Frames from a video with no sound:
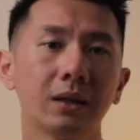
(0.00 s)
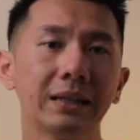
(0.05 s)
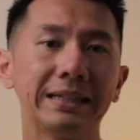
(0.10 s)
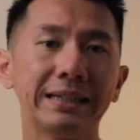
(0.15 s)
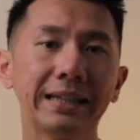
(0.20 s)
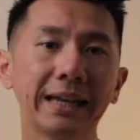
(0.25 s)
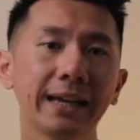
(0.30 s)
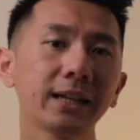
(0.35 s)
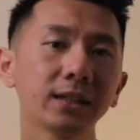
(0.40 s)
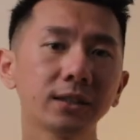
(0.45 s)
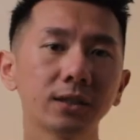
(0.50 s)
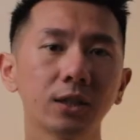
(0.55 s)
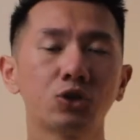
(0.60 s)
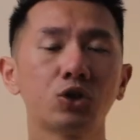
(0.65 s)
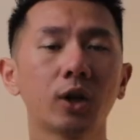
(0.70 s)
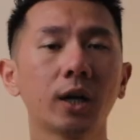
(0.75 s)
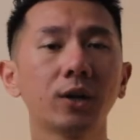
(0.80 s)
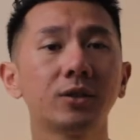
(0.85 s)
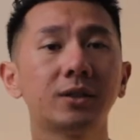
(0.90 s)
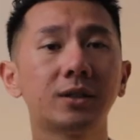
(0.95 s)
Next,
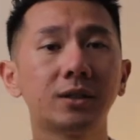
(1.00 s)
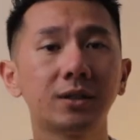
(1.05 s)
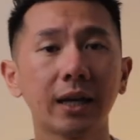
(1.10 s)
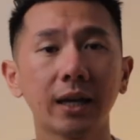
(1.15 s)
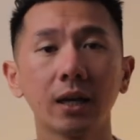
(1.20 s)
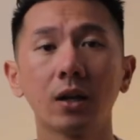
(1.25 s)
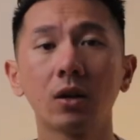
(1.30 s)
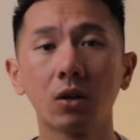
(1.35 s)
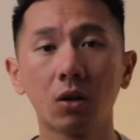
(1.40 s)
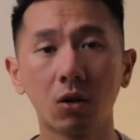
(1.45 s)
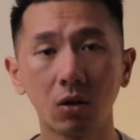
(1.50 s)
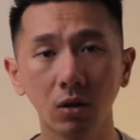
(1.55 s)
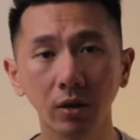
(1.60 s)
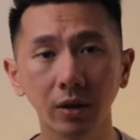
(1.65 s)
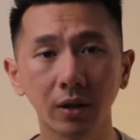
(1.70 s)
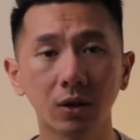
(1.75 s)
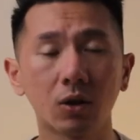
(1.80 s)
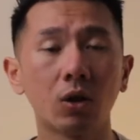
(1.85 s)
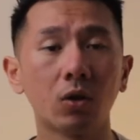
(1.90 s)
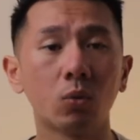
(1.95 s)
try to stay
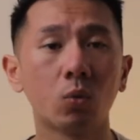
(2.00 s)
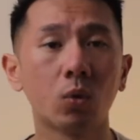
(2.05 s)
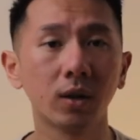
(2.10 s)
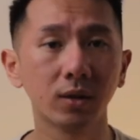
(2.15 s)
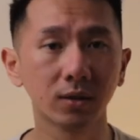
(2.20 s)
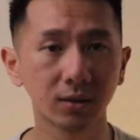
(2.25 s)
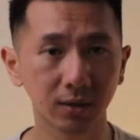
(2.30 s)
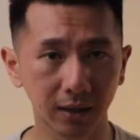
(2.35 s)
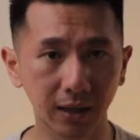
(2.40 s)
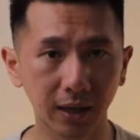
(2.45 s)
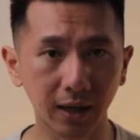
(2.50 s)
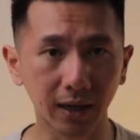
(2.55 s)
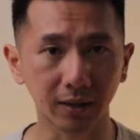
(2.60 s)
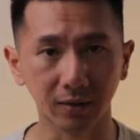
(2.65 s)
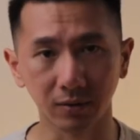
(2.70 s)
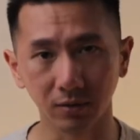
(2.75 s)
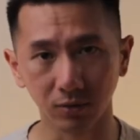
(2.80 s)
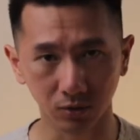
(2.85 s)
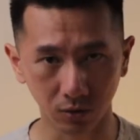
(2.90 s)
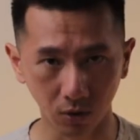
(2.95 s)
longer on one slide.
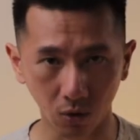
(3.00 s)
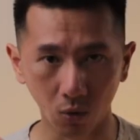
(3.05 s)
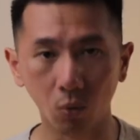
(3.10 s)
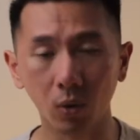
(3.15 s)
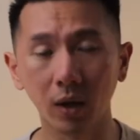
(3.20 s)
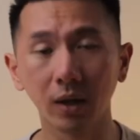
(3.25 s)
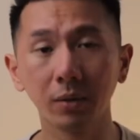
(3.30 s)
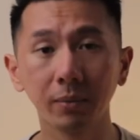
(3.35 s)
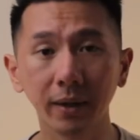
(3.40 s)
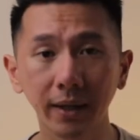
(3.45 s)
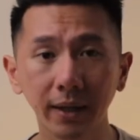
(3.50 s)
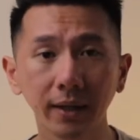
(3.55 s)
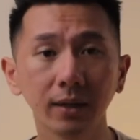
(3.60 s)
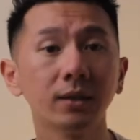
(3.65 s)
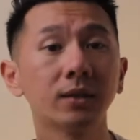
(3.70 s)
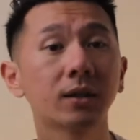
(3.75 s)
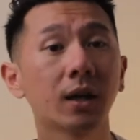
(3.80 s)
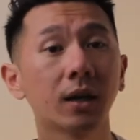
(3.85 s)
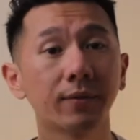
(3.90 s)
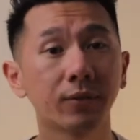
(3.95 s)
So one minute
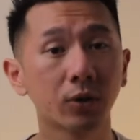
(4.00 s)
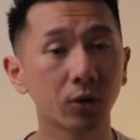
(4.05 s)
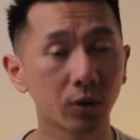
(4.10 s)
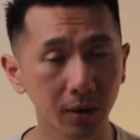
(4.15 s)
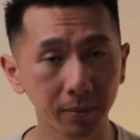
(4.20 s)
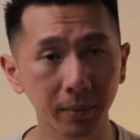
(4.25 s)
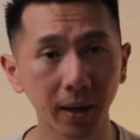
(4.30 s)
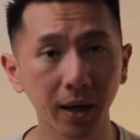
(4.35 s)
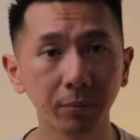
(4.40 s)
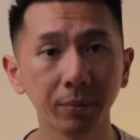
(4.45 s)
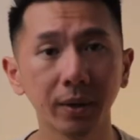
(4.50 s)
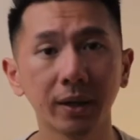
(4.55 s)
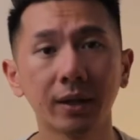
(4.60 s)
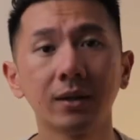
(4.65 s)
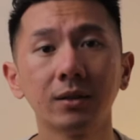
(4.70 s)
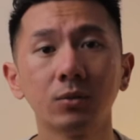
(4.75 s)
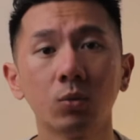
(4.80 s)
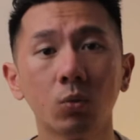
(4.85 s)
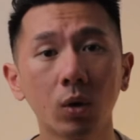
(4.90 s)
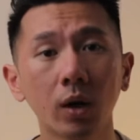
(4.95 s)
is kind of a good amount
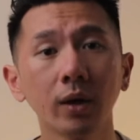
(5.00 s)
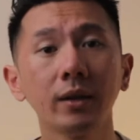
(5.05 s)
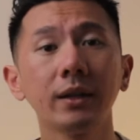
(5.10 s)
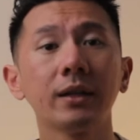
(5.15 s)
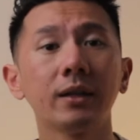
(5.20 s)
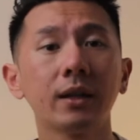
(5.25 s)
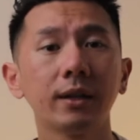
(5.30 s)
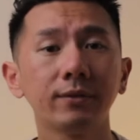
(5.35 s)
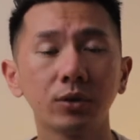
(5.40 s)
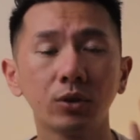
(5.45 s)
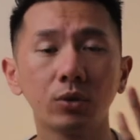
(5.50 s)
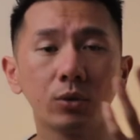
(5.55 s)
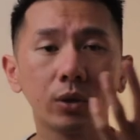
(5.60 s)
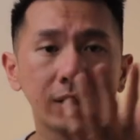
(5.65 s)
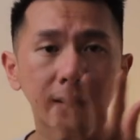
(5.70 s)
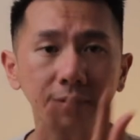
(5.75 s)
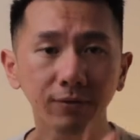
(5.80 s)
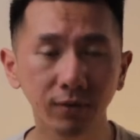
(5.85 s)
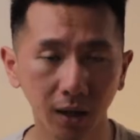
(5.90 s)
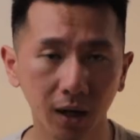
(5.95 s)
because one, it gives you
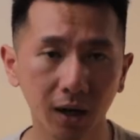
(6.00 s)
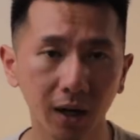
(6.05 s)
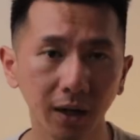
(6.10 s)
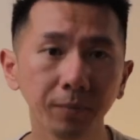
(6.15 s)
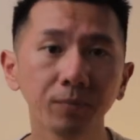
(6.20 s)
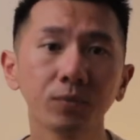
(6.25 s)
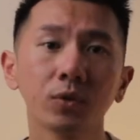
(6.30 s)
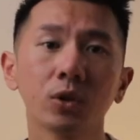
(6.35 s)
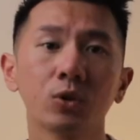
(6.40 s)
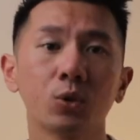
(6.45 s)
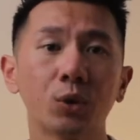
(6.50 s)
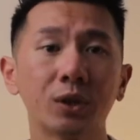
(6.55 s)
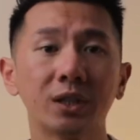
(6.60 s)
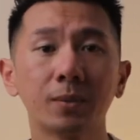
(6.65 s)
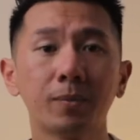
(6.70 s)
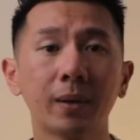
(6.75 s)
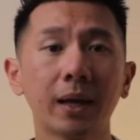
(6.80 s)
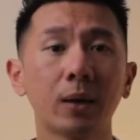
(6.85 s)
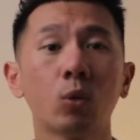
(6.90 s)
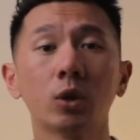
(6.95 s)
enough time to
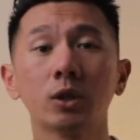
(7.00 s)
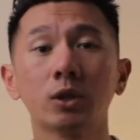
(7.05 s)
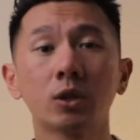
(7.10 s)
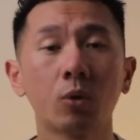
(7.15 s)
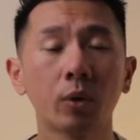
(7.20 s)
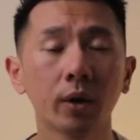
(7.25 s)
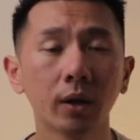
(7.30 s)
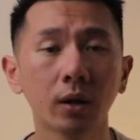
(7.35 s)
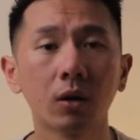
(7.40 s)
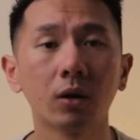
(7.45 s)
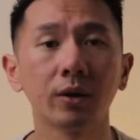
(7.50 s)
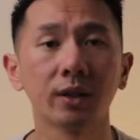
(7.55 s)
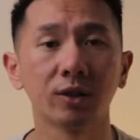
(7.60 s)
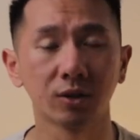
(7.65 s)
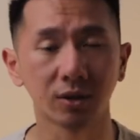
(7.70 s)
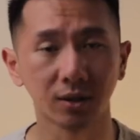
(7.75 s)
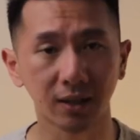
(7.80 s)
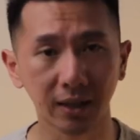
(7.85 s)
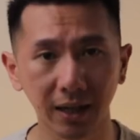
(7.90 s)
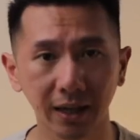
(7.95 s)
explain what's going on in your
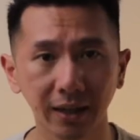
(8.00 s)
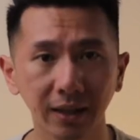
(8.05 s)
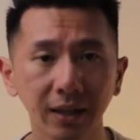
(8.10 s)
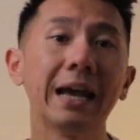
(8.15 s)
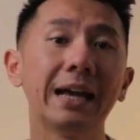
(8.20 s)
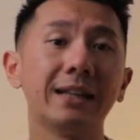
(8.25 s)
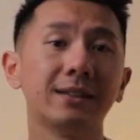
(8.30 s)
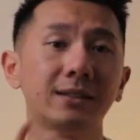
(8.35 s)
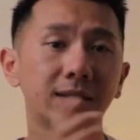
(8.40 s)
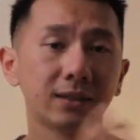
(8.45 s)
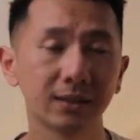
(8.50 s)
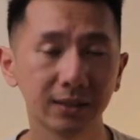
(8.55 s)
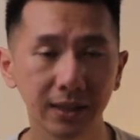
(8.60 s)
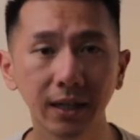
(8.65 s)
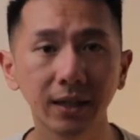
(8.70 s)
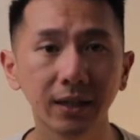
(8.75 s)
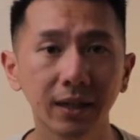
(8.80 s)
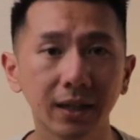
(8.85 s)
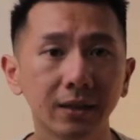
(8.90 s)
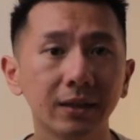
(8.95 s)
slide. And
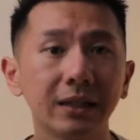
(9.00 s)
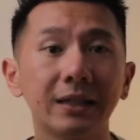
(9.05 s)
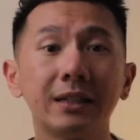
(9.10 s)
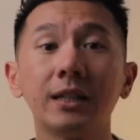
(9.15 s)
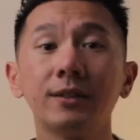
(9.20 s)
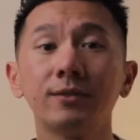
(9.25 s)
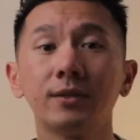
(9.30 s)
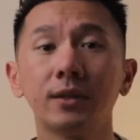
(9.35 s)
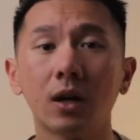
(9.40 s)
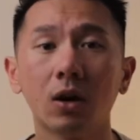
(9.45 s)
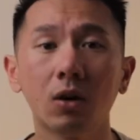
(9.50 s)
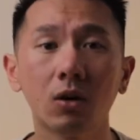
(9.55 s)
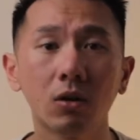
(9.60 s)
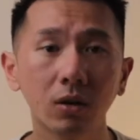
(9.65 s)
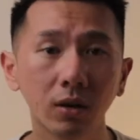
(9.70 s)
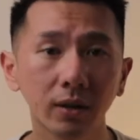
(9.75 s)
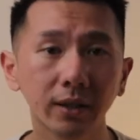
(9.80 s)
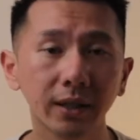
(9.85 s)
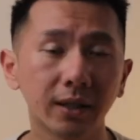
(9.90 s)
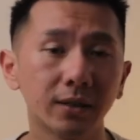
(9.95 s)
second, it gives the
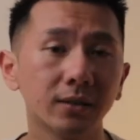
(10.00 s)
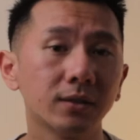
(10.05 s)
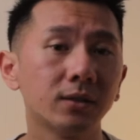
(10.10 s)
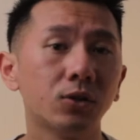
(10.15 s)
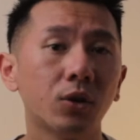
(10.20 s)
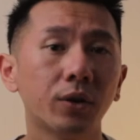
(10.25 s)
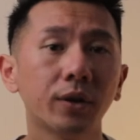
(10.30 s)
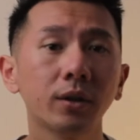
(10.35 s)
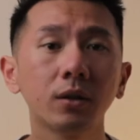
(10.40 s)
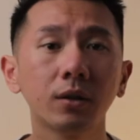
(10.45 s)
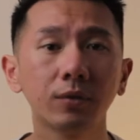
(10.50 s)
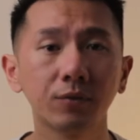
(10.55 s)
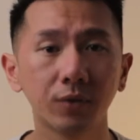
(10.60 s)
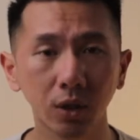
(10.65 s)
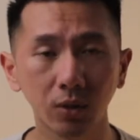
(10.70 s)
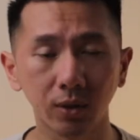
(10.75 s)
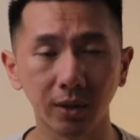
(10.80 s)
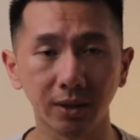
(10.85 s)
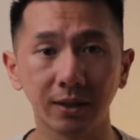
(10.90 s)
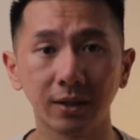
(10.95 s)
audience, your
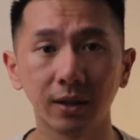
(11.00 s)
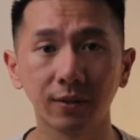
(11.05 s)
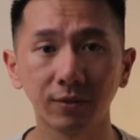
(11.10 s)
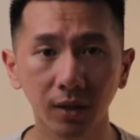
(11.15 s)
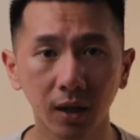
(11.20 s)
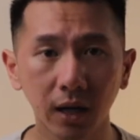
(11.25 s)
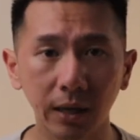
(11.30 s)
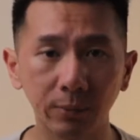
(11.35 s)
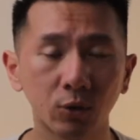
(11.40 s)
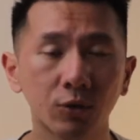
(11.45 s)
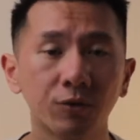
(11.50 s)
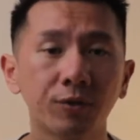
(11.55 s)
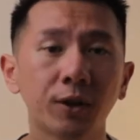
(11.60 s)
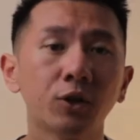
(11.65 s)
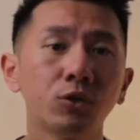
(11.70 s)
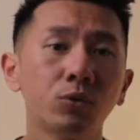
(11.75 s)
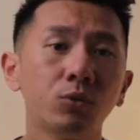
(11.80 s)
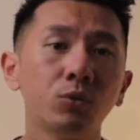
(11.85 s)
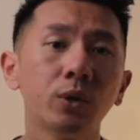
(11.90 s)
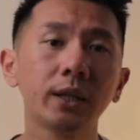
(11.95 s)
interviewers, enough time to
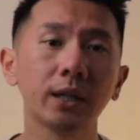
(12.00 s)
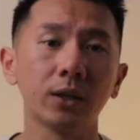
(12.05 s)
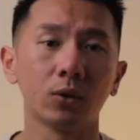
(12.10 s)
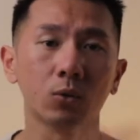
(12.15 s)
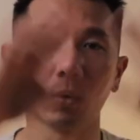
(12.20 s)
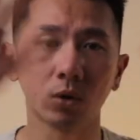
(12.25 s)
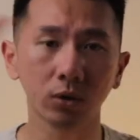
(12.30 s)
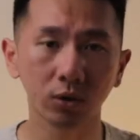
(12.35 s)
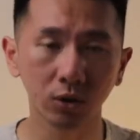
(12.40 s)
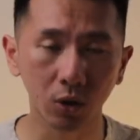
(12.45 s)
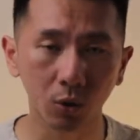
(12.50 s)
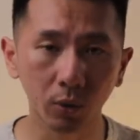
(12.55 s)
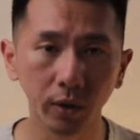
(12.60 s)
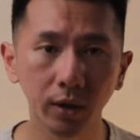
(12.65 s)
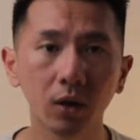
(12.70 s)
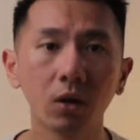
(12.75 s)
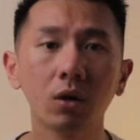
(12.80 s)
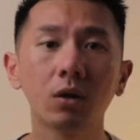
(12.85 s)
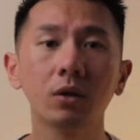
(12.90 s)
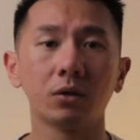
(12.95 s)
finish reading what's going
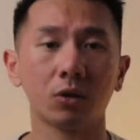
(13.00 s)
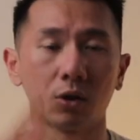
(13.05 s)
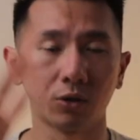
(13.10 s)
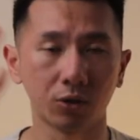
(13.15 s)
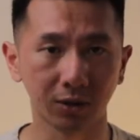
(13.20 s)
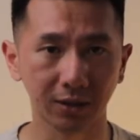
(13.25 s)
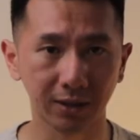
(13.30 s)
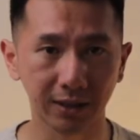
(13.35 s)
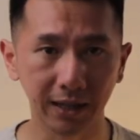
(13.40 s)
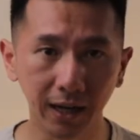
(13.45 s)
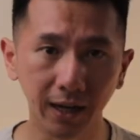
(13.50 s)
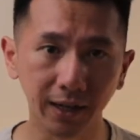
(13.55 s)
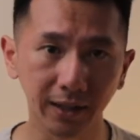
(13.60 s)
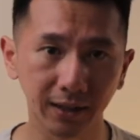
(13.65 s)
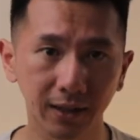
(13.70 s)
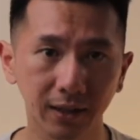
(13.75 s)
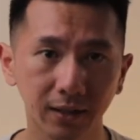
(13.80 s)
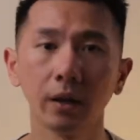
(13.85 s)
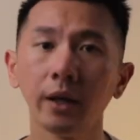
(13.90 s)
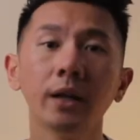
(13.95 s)
on on your slide.
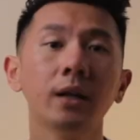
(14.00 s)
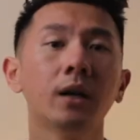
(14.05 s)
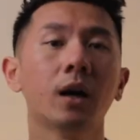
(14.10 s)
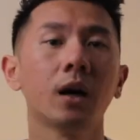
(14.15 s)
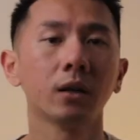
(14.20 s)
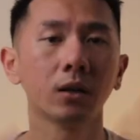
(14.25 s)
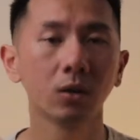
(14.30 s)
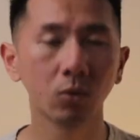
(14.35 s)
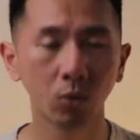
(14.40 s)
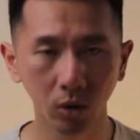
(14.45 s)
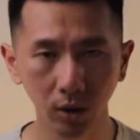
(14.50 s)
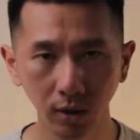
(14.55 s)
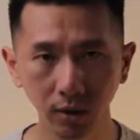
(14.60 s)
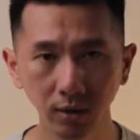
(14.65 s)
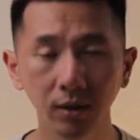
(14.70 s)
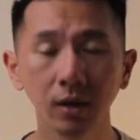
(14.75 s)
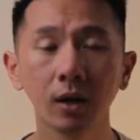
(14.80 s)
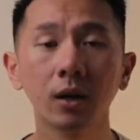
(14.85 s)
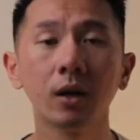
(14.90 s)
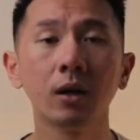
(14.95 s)
In other
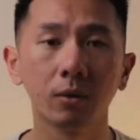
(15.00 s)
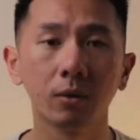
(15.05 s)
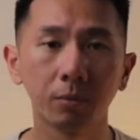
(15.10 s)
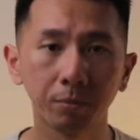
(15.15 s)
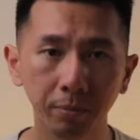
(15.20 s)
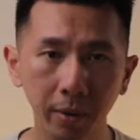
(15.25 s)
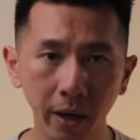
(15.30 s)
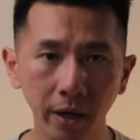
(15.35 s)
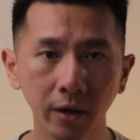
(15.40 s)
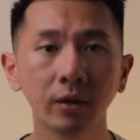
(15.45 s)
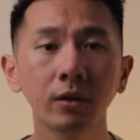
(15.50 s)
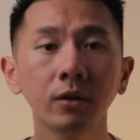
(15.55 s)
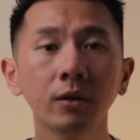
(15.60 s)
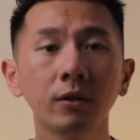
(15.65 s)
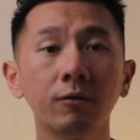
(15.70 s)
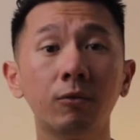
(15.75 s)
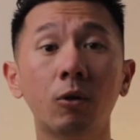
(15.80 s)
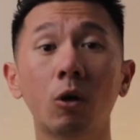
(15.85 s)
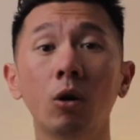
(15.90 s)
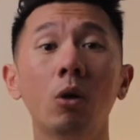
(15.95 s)
words, better
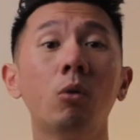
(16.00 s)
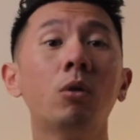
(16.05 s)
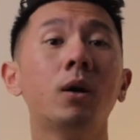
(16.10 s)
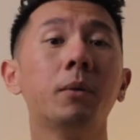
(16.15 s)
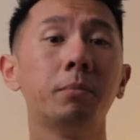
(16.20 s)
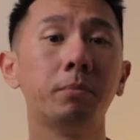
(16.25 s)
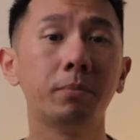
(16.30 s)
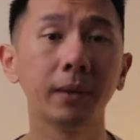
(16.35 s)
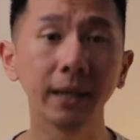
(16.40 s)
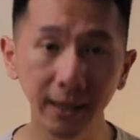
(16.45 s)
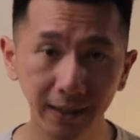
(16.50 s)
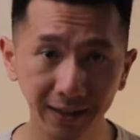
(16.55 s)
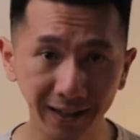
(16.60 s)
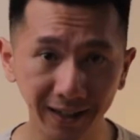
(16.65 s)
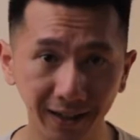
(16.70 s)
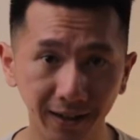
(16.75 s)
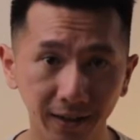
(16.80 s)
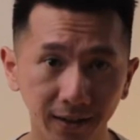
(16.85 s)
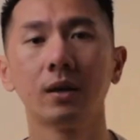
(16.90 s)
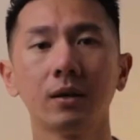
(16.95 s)
followability.